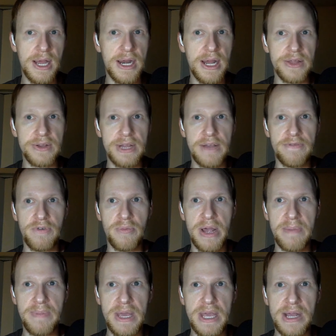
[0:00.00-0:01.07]
Another level
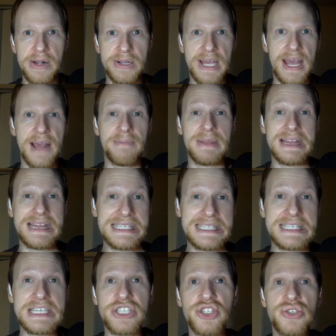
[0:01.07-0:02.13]
might be, okay, I'm
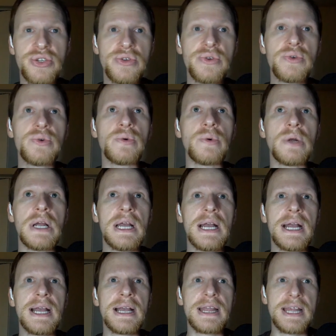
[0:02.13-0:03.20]
listening to
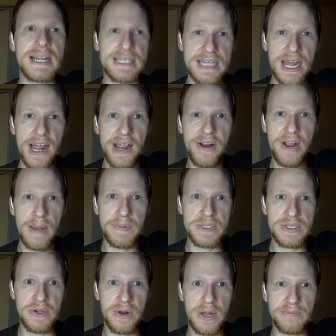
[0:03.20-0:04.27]
the entire
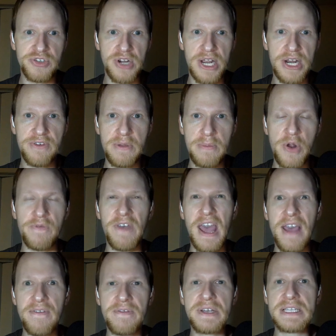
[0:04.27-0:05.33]
episode. I'm trying to remove
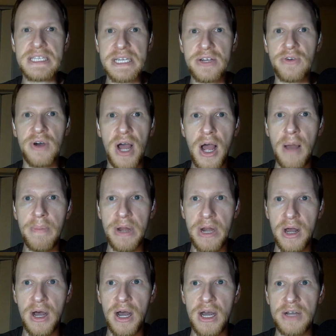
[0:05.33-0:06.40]
every single
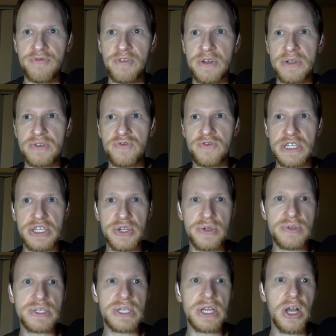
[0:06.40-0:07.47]
and ah,
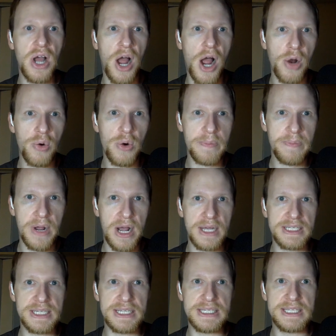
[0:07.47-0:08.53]
reduce awkward
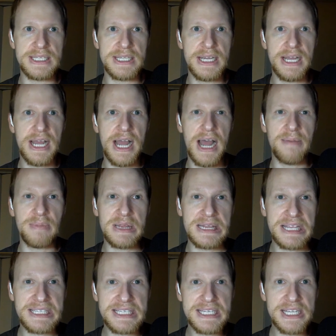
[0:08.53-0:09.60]
pauses. I'm
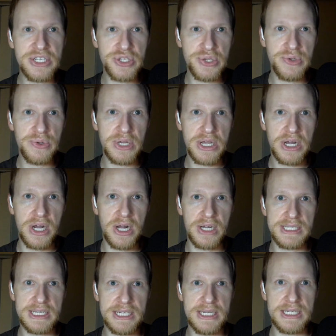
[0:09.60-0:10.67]
listening to the
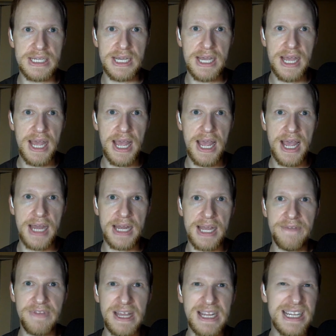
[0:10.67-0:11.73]
content,
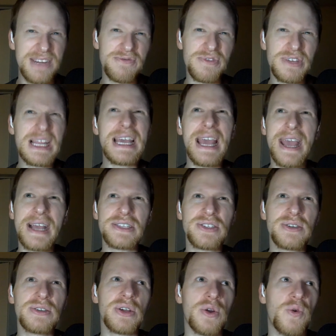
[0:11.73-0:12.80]
and if they didn't really
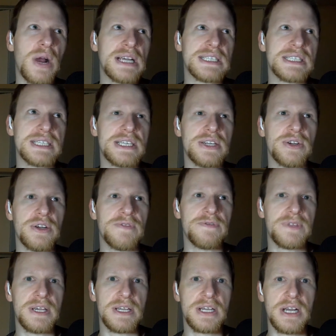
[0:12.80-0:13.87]
answer the question or
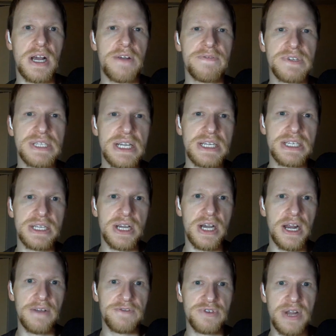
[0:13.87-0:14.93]
if the conversation
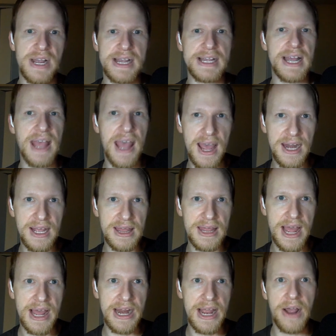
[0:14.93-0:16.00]
got off track, I
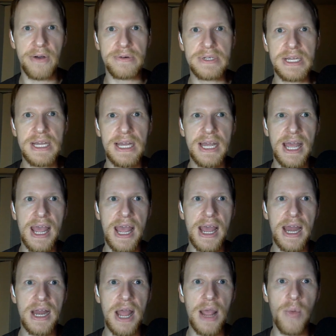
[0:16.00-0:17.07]
edit that out.
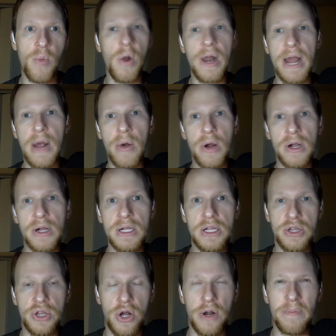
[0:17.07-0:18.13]
And a 1 hour
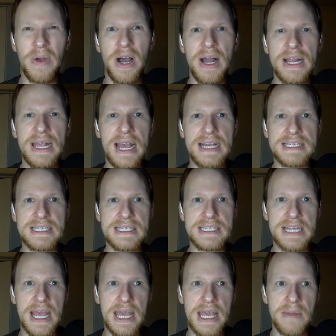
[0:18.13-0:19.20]
long podcast
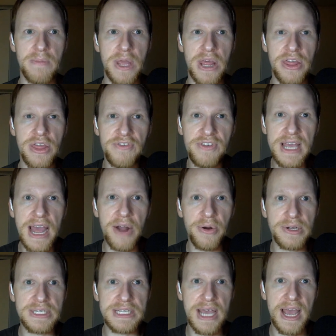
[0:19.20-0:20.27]
is taking me 3
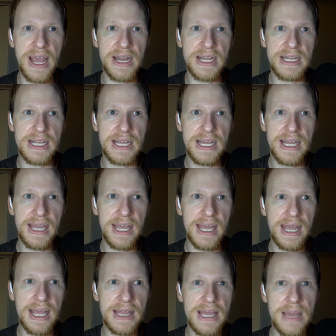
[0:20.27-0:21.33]
hours to edit,
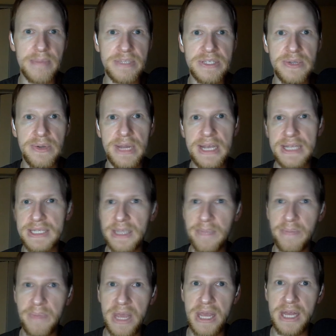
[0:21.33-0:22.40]
and the episode ends
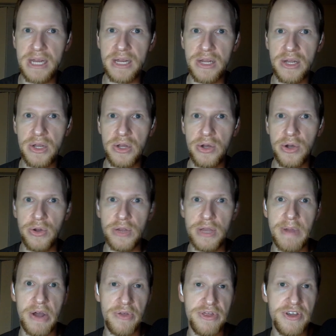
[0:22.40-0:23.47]
up being
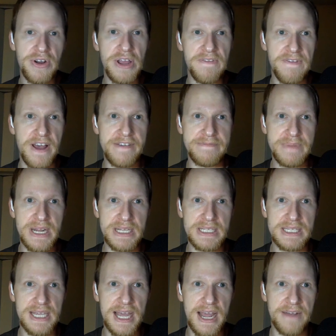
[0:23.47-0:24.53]
only about 35
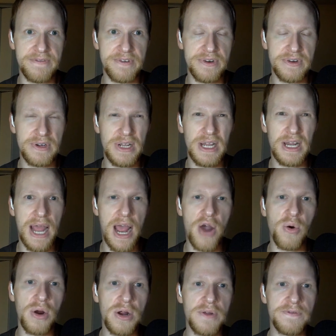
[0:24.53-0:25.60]
minutes after an
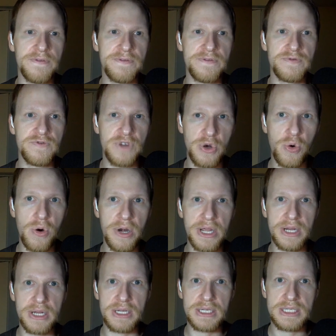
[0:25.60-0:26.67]
hour of
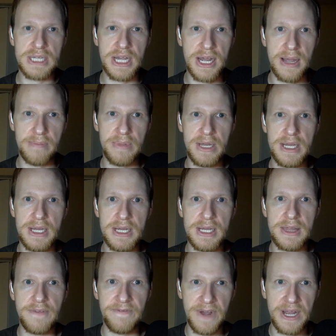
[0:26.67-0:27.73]
recording time.
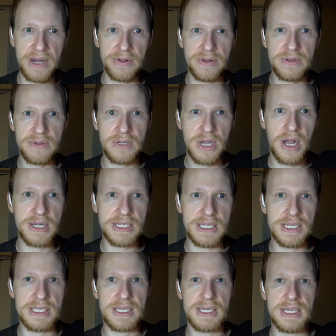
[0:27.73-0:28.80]
The final
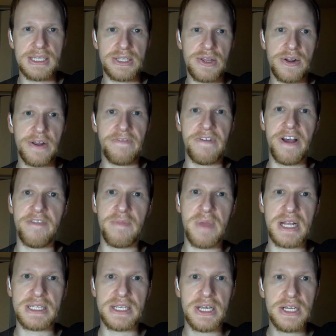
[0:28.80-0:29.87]
content is 35
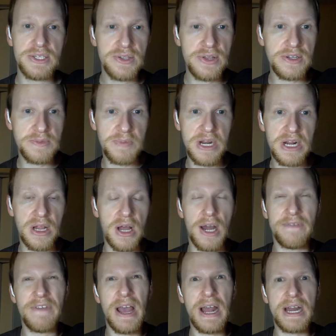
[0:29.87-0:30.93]
minutes. So there's been a
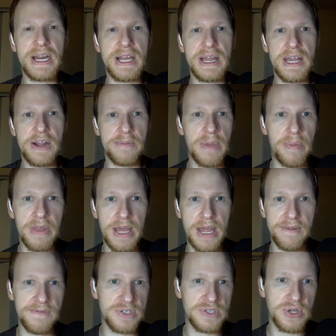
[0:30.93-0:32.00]
lot of editing there. Maybe
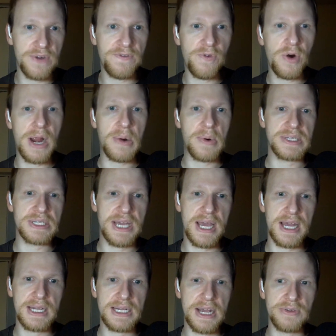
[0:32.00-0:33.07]
that even took 4 hours
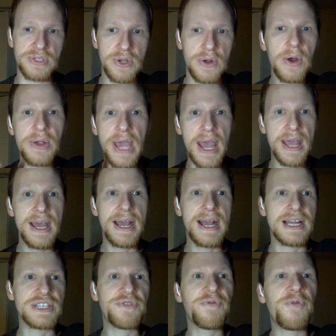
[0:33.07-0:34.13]
to edit down. So, okay,
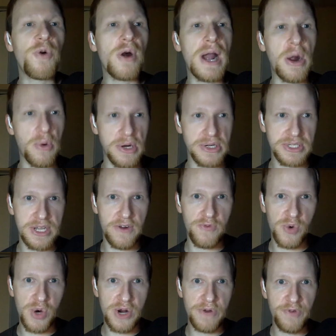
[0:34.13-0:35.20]
that's 4 hours
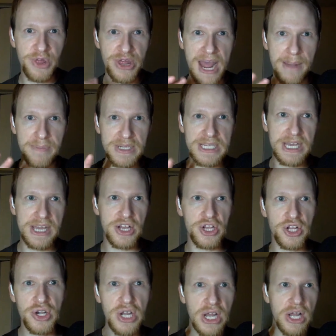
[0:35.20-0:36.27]
of work for that
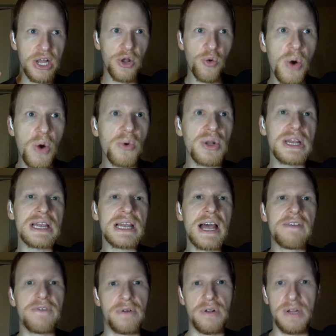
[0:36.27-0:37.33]
particular, quote,
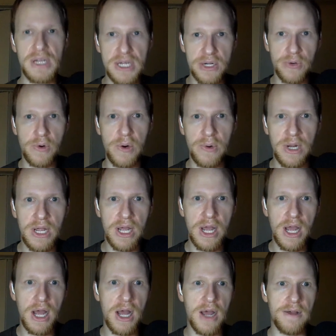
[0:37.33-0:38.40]
level, unquote,
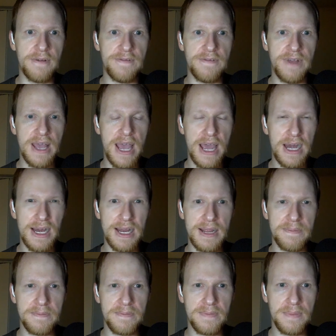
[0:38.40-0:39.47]
of
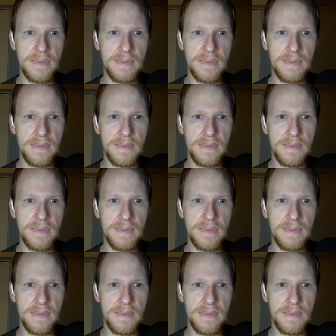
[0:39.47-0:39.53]
editing.